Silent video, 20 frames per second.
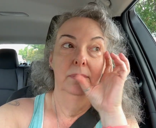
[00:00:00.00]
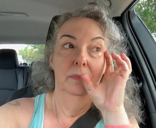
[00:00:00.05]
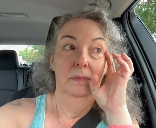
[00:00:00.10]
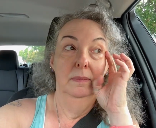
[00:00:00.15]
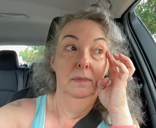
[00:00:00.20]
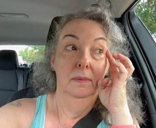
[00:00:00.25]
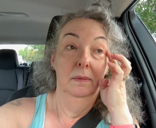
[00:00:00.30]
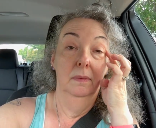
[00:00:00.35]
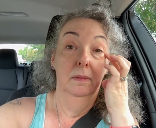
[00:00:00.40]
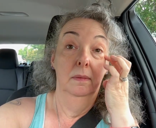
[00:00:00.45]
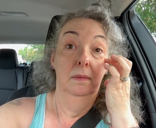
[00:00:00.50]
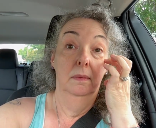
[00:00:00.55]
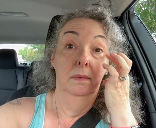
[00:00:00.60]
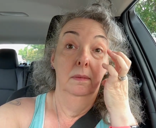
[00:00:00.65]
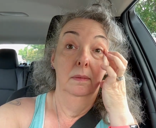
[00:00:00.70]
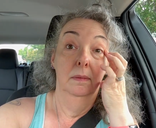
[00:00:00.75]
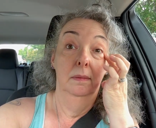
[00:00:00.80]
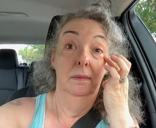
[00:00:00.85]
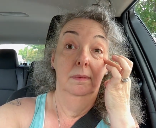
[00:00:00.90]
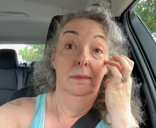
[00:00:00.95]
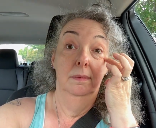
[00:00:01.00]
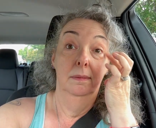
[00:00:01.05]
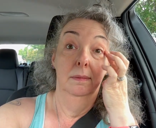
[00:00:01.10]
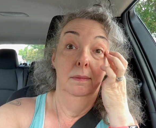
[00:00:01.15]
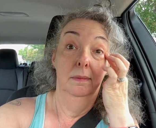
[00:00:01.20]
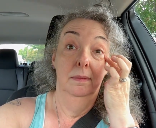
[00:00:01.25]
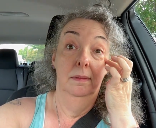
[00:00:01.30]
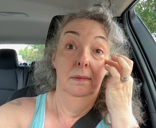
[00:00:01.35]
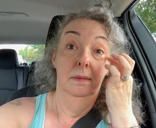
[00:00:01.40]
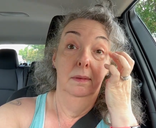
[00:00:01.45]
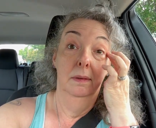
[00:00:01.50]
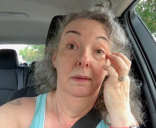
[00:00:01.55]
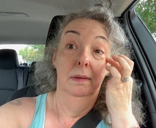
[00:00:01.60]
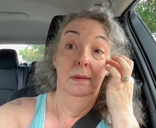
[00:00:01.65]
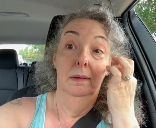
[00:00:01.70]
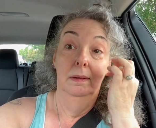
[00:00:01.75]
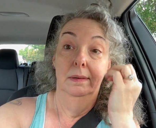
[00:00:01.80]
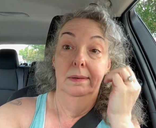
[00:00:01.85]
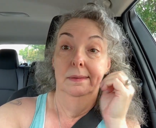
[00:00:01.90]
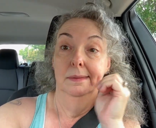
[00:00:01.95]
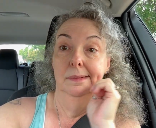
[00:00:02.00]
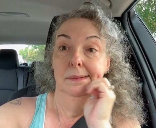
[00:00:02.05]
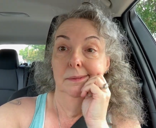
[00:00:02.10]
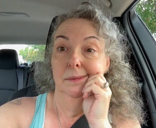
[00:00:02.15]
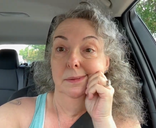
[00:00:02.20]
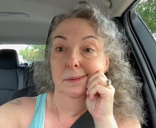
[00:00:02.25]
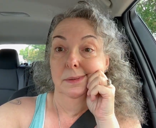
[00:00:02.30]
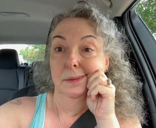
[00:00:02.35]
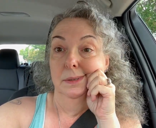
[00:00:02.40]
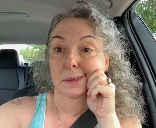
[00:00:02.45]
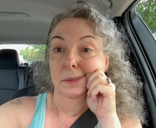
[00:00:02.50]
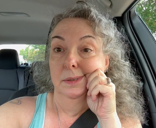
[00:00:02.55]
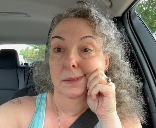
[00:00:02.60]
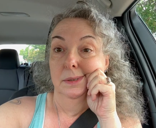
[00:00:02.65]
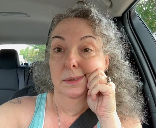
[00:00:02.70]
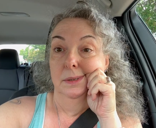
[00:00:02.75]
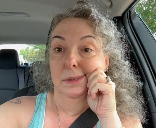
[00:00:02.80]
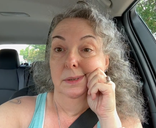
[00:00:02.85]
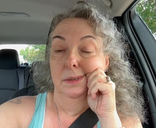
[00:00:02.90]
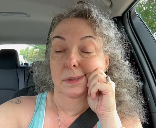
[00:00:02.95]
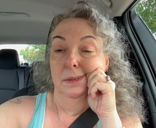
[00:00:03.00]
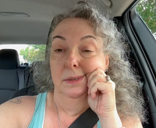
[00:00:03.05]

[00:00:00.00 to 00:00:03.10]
Nobody speaks.